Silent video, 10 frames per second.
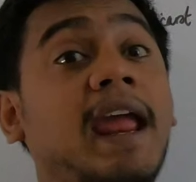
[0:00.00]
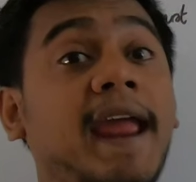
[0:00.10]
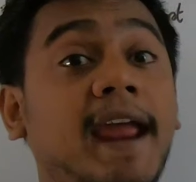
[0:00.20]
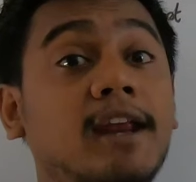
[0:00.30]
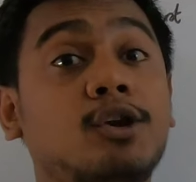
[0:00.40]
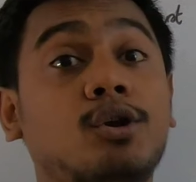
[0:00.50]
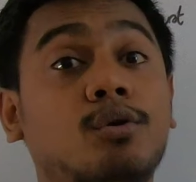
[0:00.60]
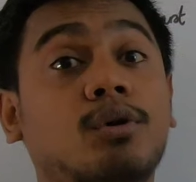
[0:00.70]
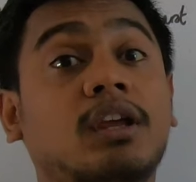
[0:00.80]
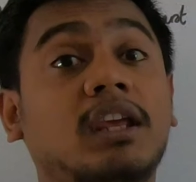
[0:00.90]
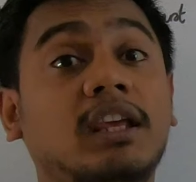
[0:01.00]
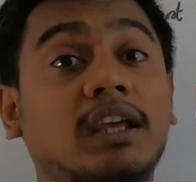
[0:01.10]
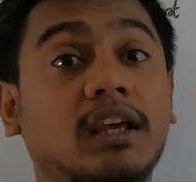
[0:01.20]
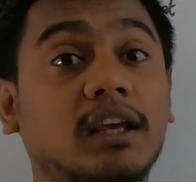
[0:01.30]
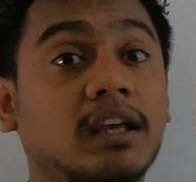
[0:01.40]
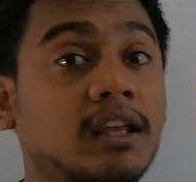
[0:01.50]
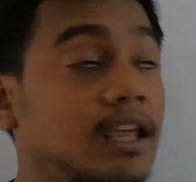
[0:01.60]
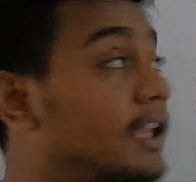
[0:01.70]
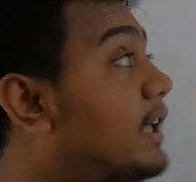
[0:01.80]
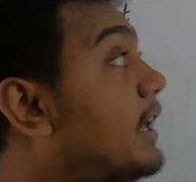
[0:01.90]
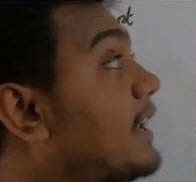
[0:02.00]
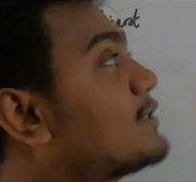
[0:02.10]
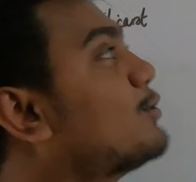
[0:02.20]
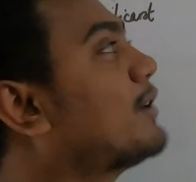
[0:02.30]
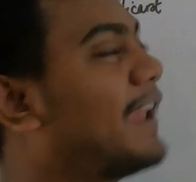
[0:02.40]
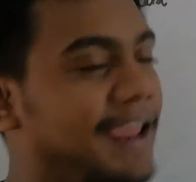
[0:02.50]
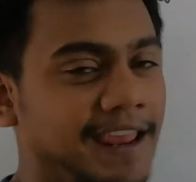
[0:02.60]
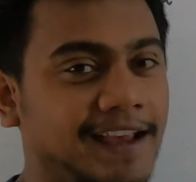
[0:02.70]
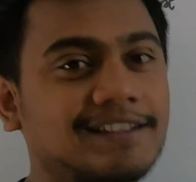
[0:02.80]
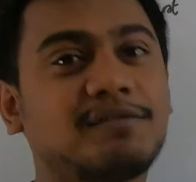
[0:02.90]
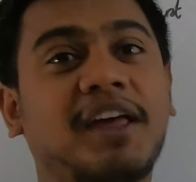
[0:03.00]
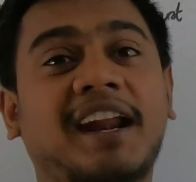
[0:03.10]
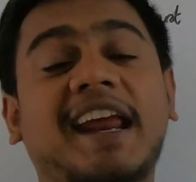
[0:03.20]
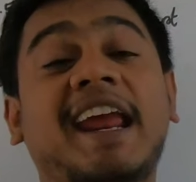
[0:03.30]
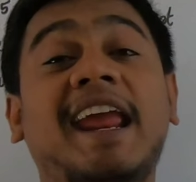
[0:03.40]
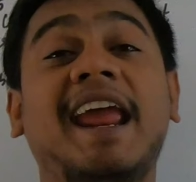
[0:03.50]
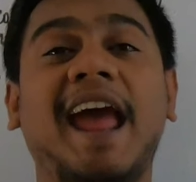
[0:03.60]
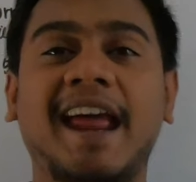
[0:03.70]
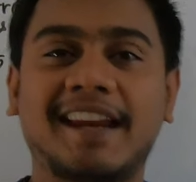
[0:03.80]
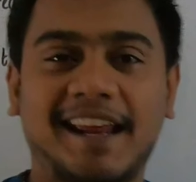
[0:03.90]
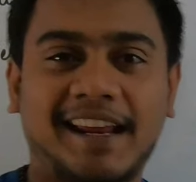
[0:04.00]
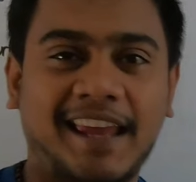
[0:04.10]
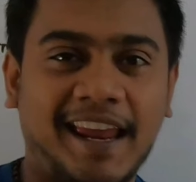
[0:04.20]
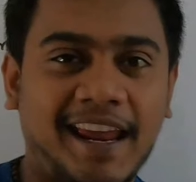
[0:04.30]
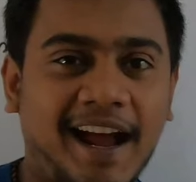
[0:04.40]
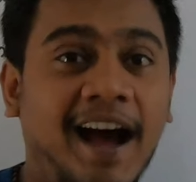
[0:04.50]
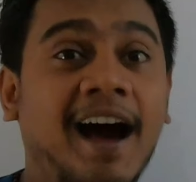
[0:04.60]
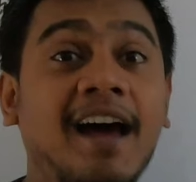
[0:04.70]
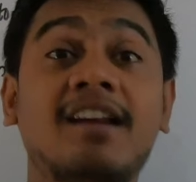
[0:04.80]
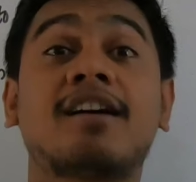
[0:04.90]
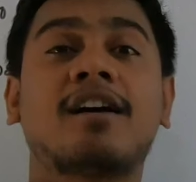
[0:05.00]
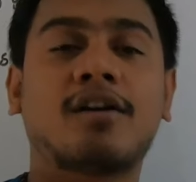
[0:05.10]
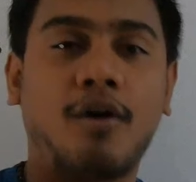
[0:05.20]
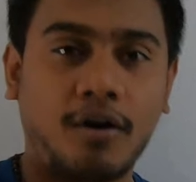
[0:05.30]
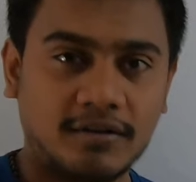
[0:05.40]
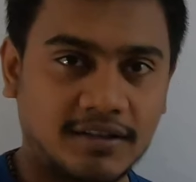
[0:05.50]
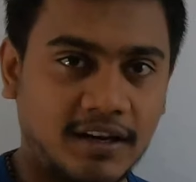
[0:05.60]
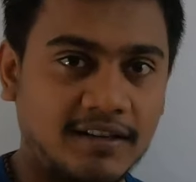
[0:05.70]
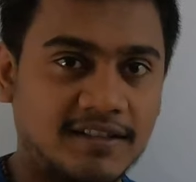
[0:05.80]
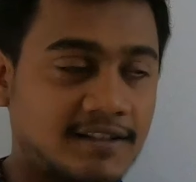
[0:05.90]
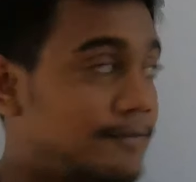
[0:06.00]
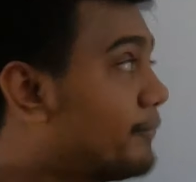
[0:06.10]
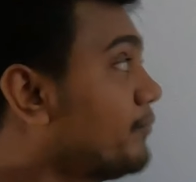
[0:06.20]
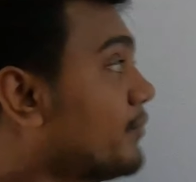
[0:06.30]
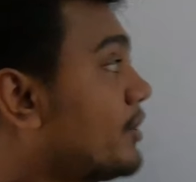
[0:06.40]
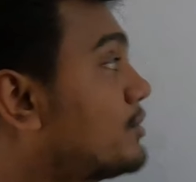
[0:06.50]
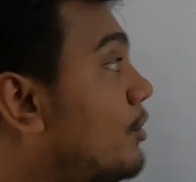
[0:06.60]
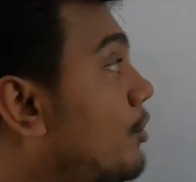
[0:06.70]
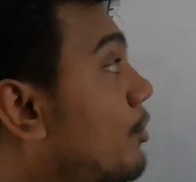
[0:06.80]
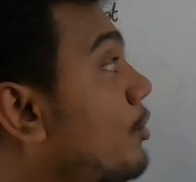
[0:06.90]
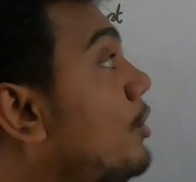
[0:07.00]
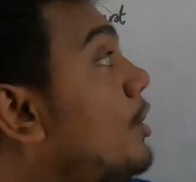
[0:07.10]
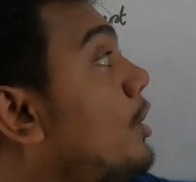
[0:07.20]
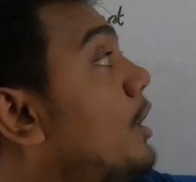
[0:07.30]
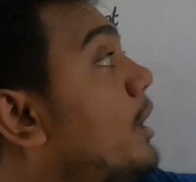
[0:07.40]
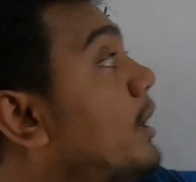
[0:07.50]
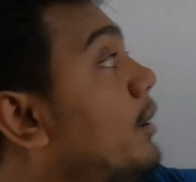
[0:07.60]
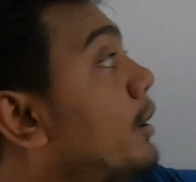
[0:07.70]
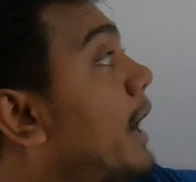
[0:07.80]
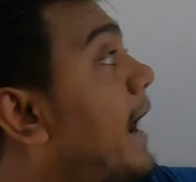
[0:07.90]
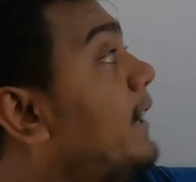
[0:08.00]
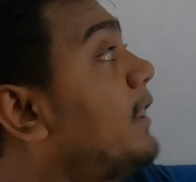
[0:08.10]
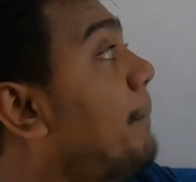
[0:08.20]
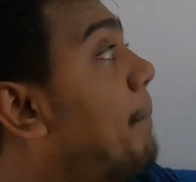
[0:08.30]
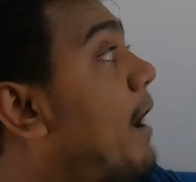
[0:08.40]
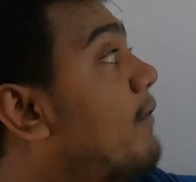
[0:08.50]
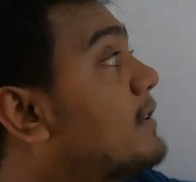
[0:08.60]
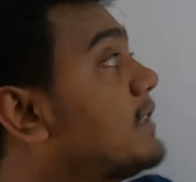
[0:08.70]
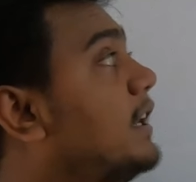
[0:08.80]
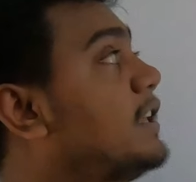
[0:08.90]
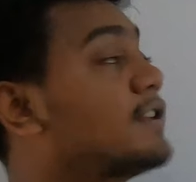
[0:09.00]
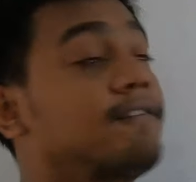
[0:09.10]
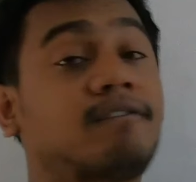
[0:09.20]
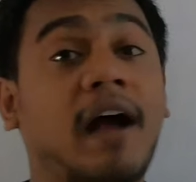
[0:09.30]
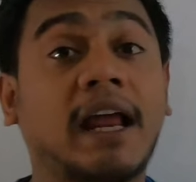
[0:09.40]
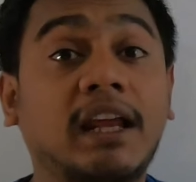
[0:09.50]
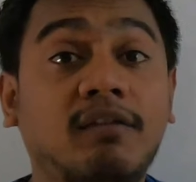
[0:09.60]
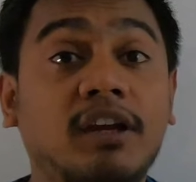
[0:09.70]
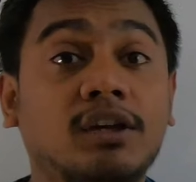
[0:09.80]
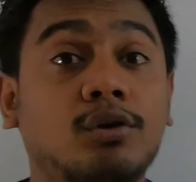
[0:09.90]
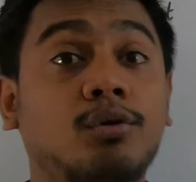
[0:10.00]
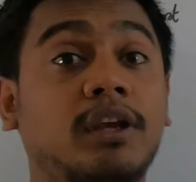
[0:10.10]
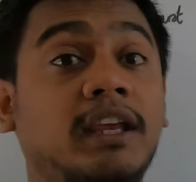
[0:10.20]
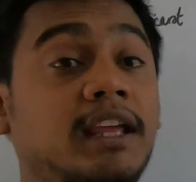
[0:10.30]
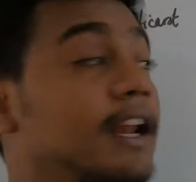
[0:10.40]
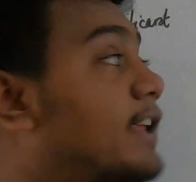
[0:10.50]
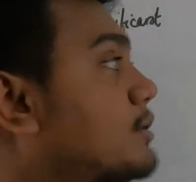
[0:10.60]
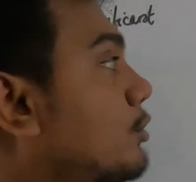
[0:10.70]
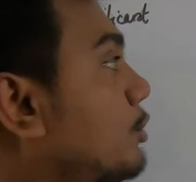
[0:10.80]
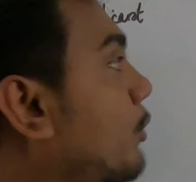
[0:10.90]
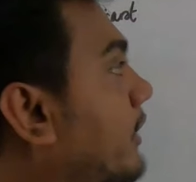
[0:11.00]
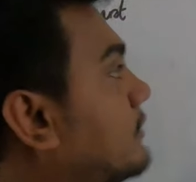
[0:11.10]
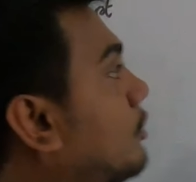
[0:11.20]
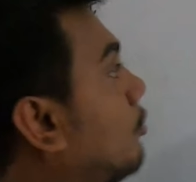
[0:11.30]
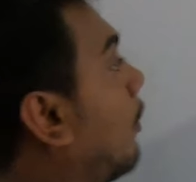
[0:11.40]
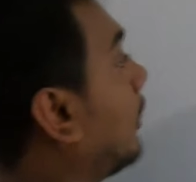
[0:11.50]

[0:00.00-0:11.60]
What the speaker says: a into e raised to kx, where a and k are constants. So write the power series of 5 into e raised to 2x. So